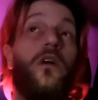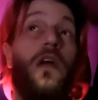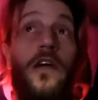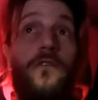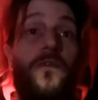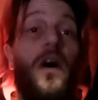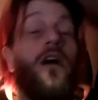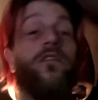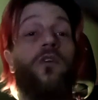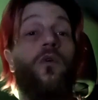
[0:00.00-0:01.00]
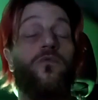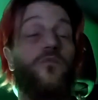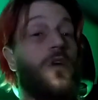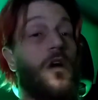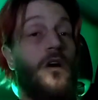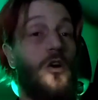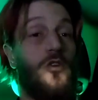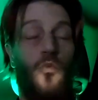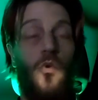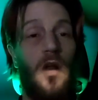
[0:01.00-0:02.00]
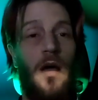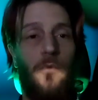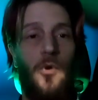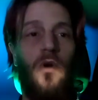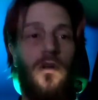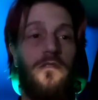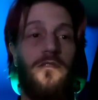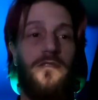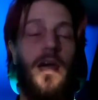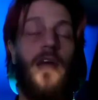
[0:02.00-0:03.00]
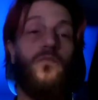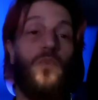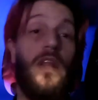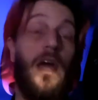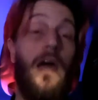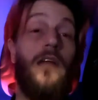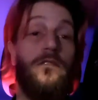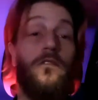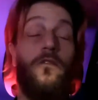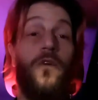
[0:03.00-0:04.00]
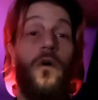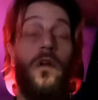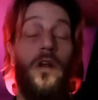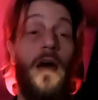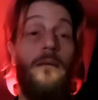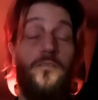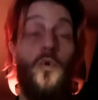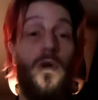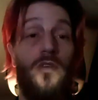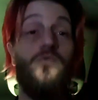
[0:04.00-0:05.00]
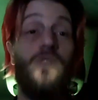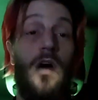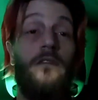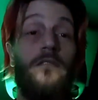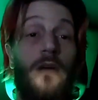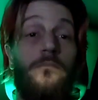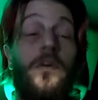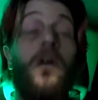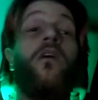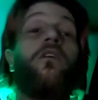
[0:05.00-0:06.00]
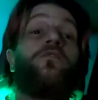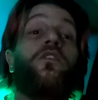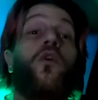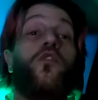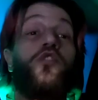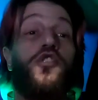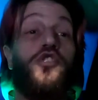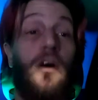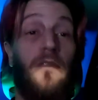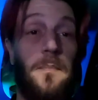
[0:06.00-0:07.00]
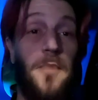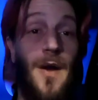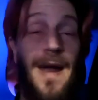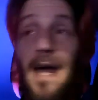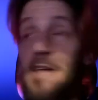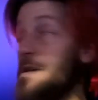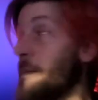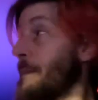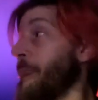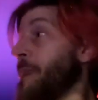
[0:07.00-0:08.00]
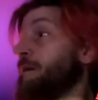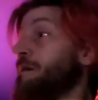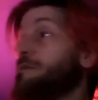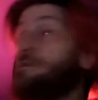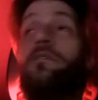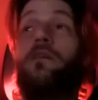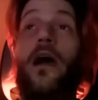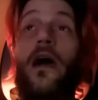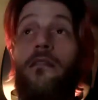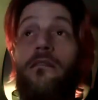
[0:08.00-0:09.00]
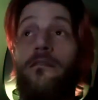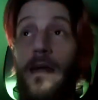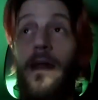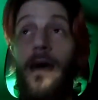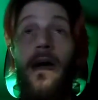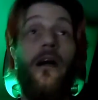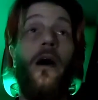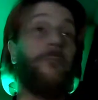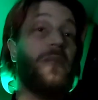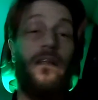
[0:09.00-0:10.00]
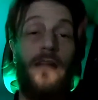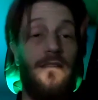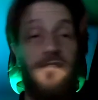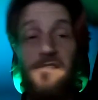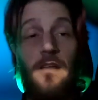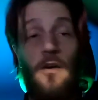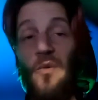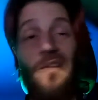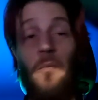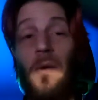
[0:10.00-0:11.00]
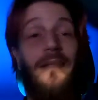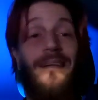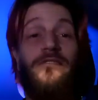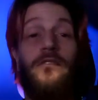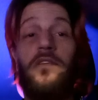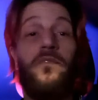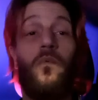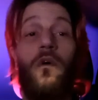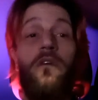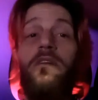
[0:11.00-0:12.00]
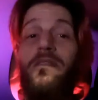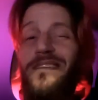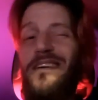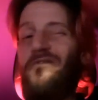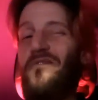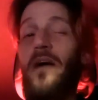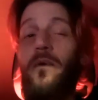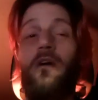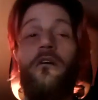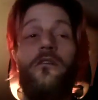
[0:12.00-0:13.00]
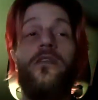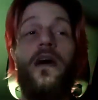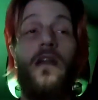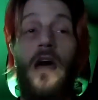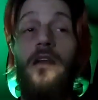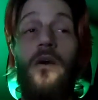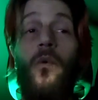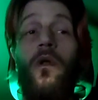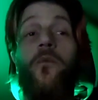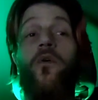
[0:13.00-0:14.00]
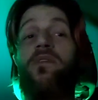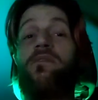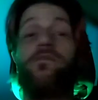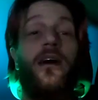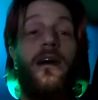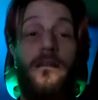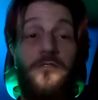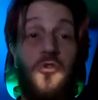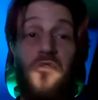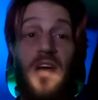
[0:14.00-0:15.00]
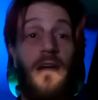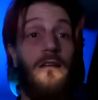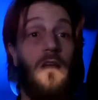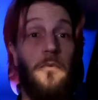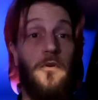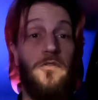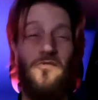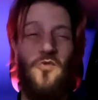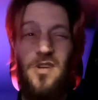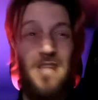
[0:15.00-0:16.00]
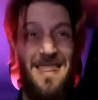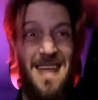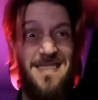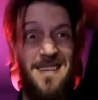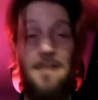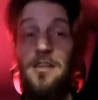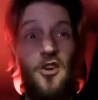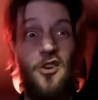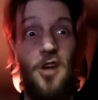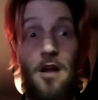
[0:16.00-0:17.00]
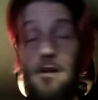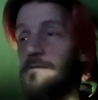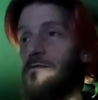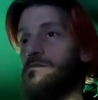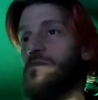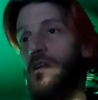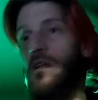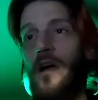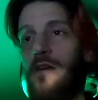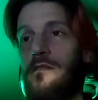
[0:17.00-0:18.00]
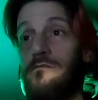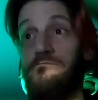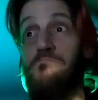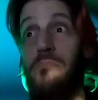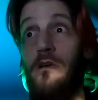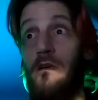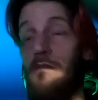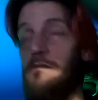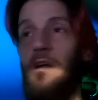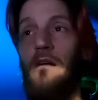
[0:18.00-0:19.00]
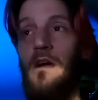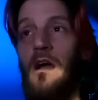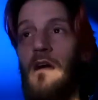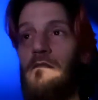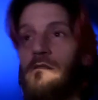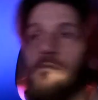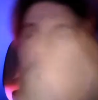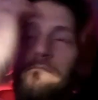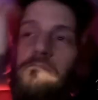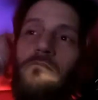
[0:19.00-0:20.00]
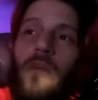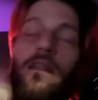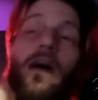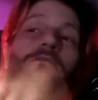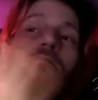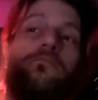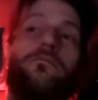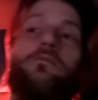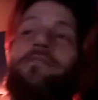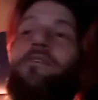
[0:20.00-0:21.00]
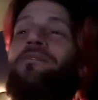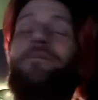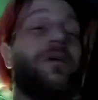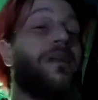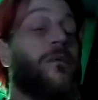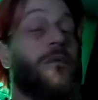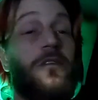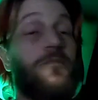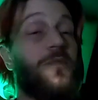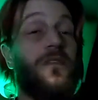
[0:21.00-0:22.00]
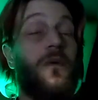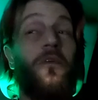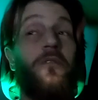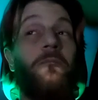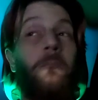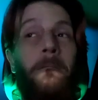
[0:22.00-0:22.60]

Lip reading: if I don't rehearse what I'm going to say when they answer the phone and I'm going to tell them to go shove it up their ass, and then I hang up, like, that's the only way that's going to work, is if I rehearse that, I know what I'm going to say, and as soon as I hear that person's voice, that's it, you're done. They're like, bleh, I don't care. Like, that's the only way that works, because I wouldn't.